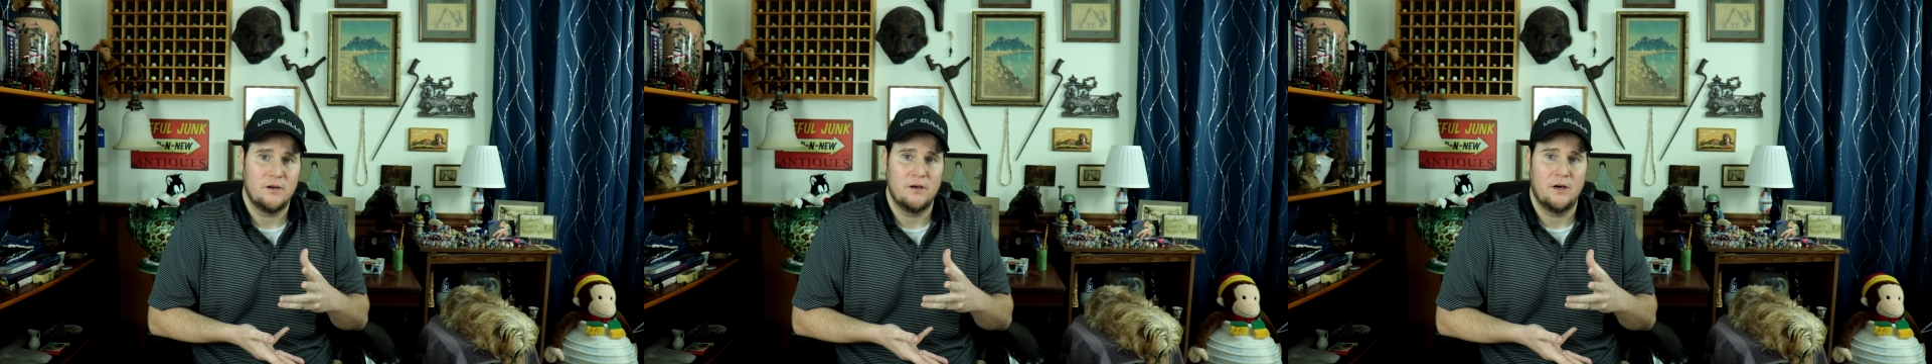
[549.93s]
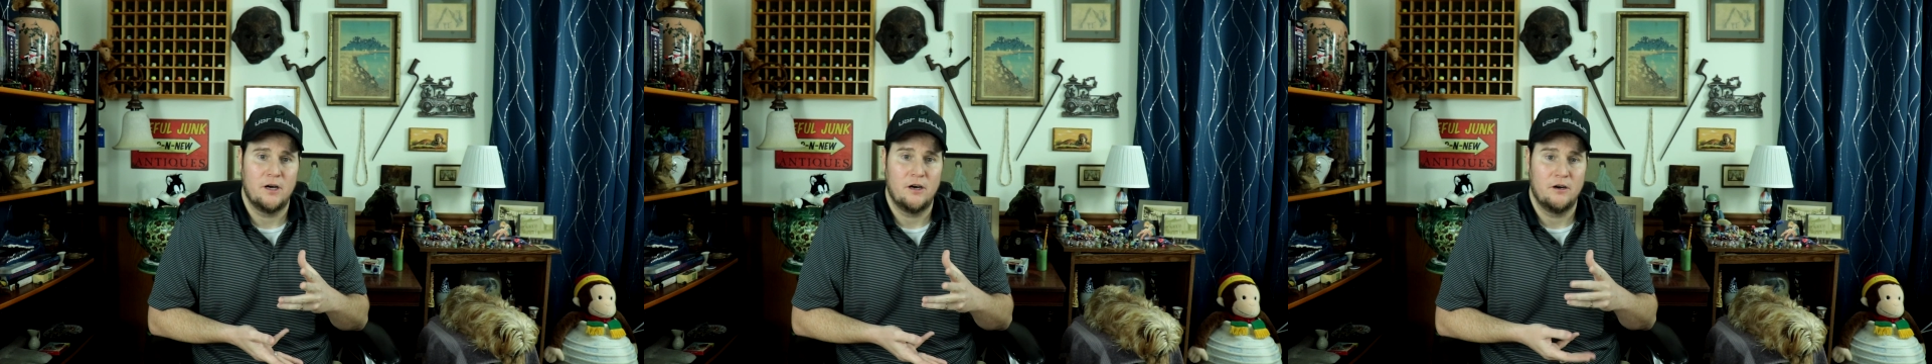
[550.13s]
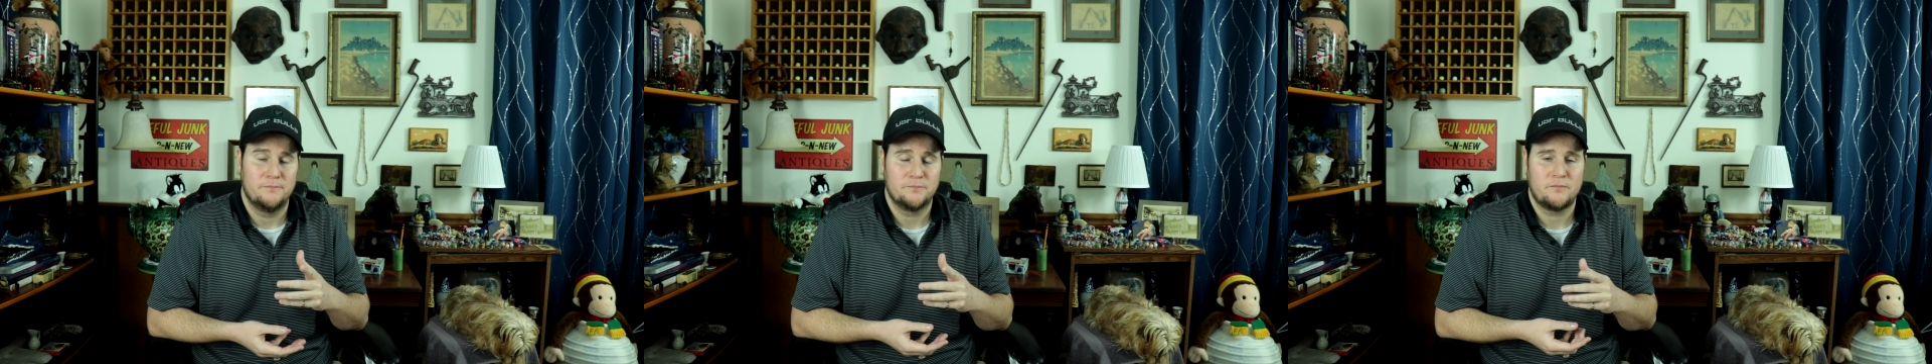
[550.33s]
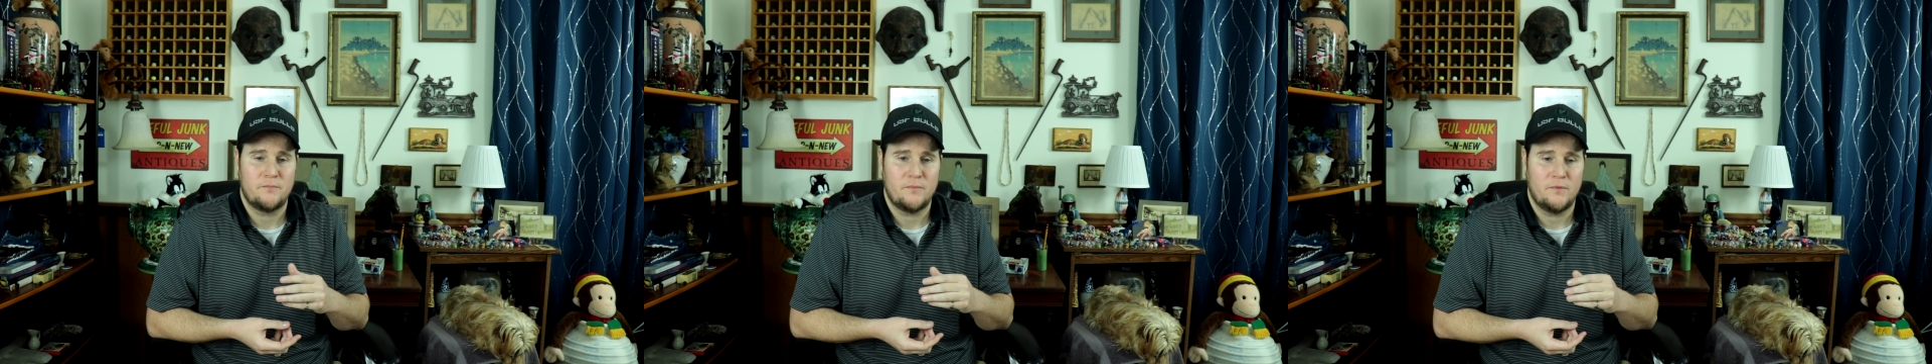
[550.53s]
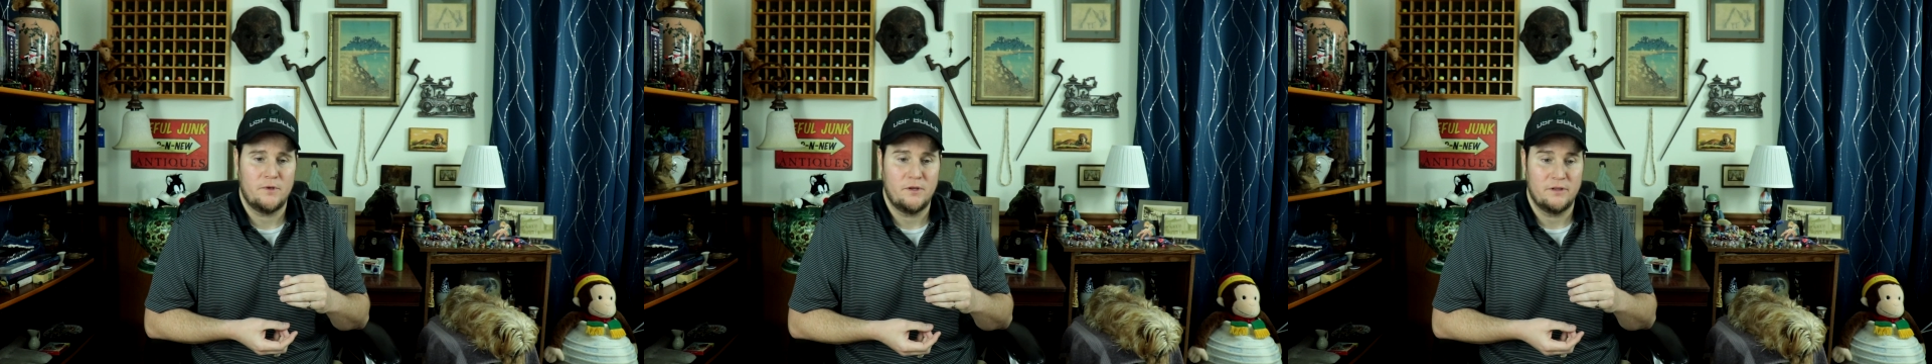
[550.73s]
that
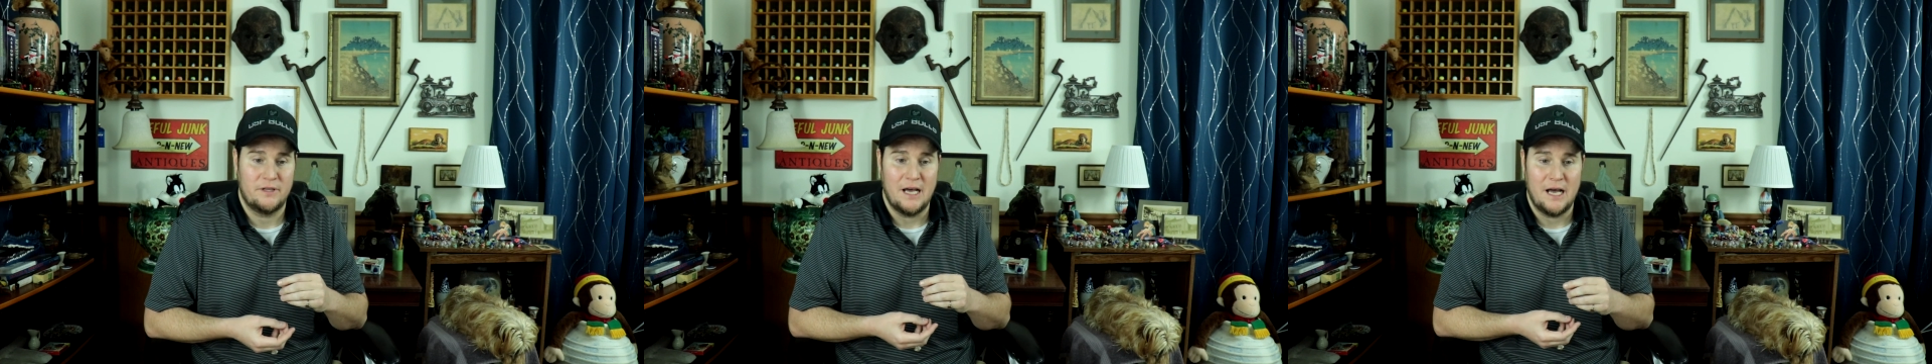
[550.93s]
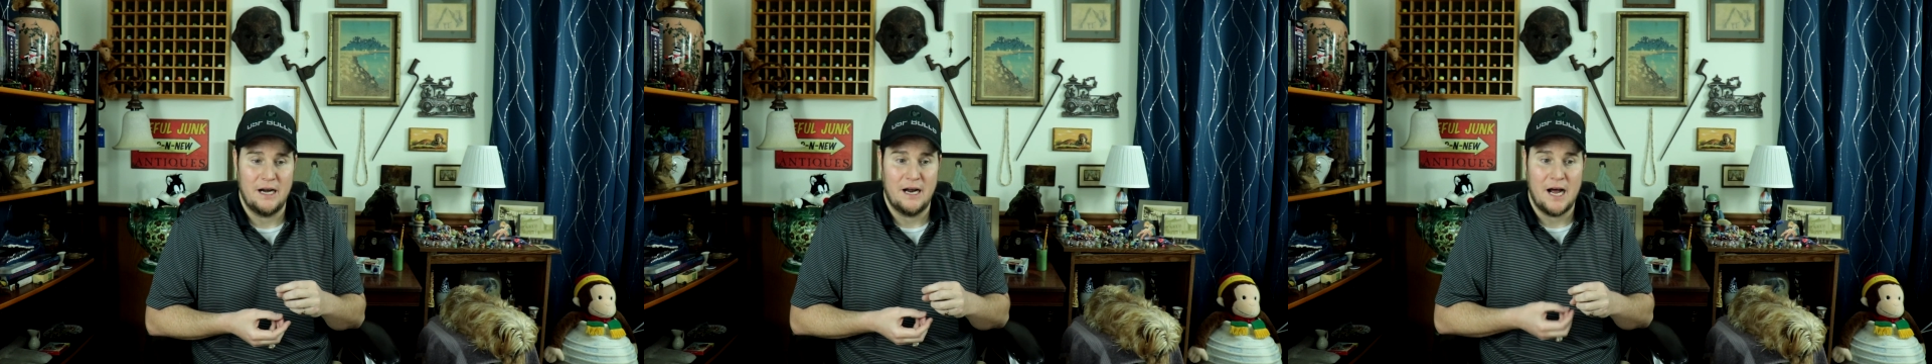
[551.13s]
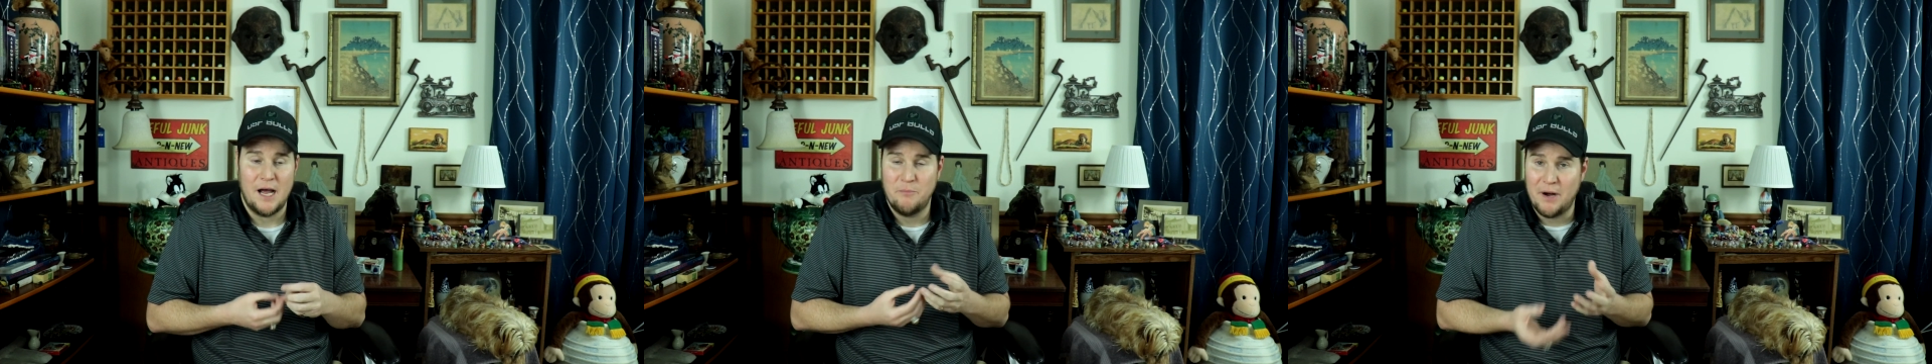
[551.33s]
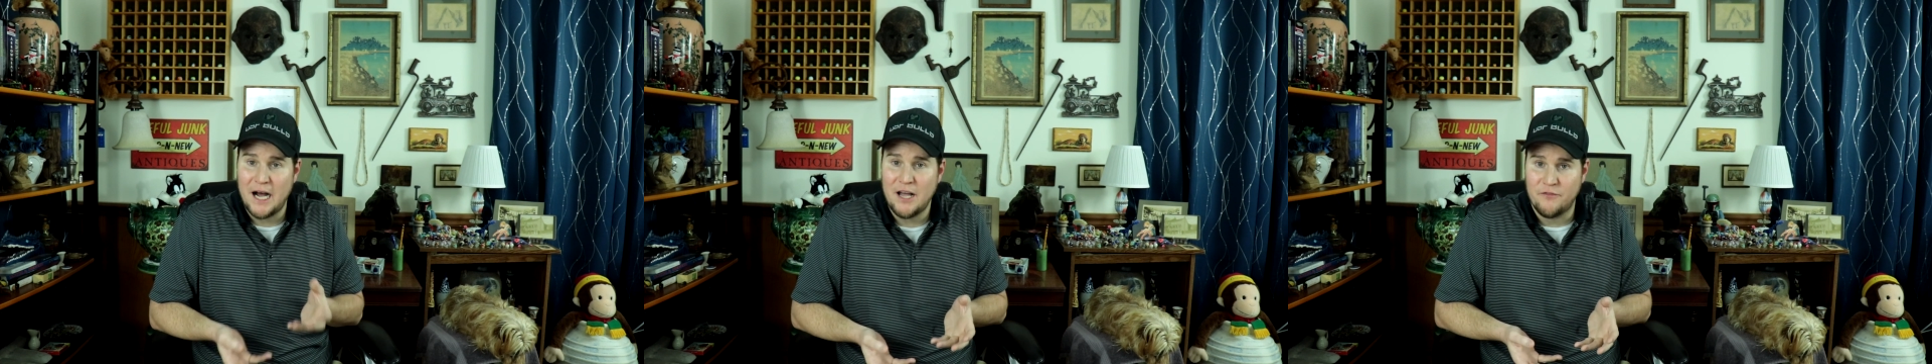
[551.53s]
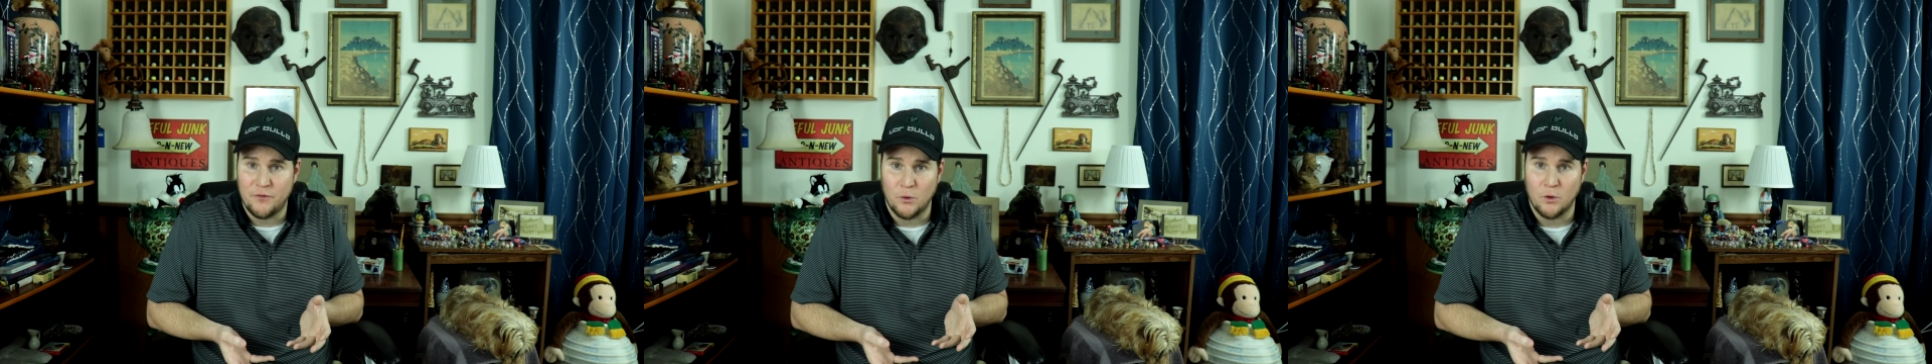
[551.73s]
I
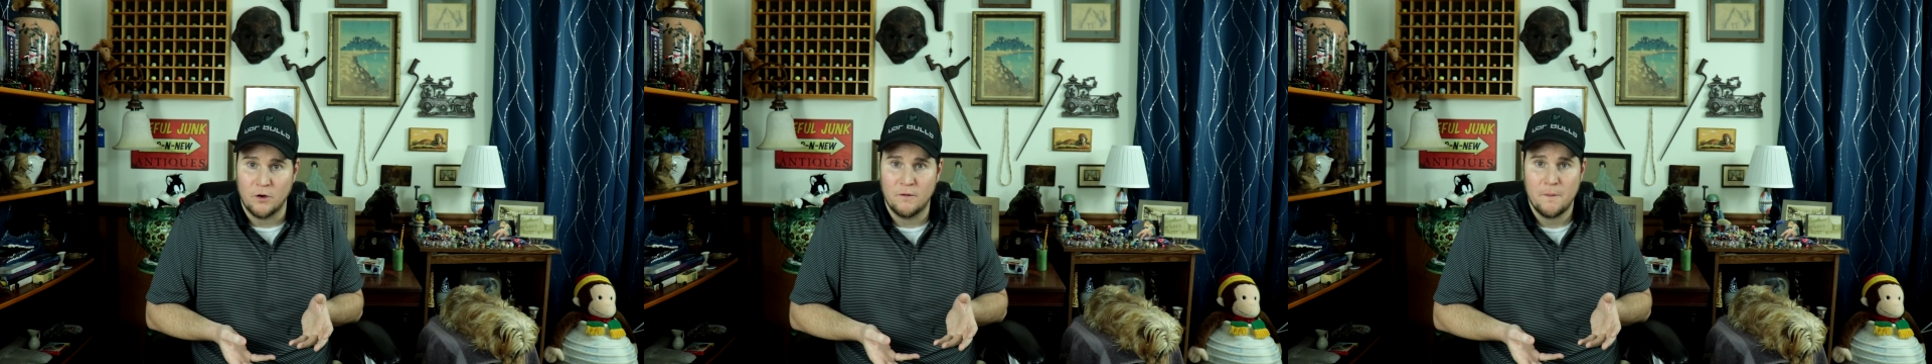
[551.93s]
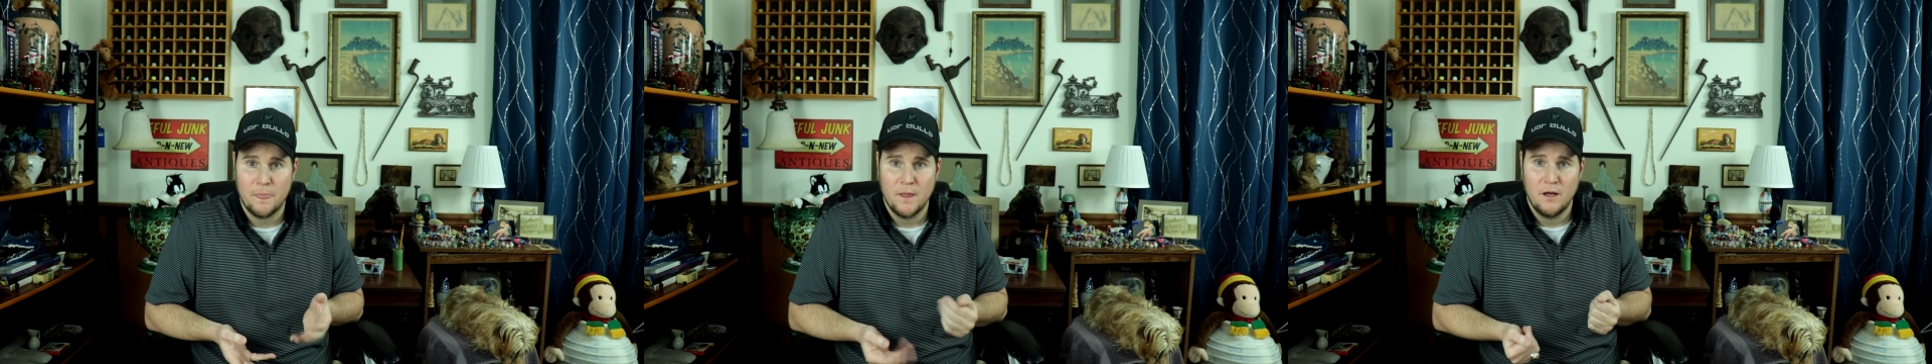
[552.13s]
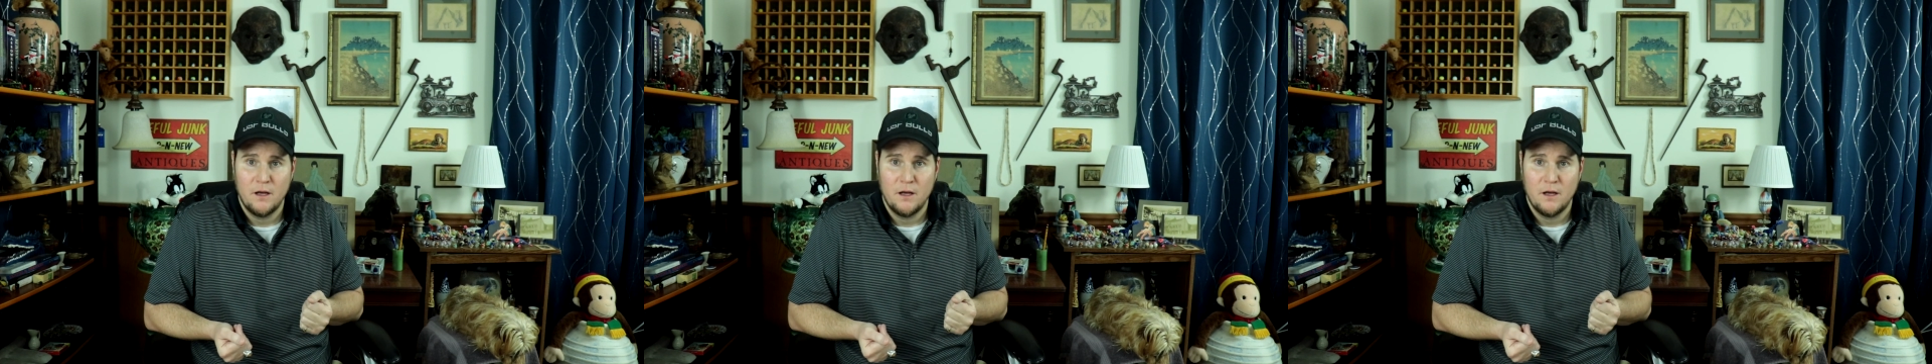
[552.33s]
buy for.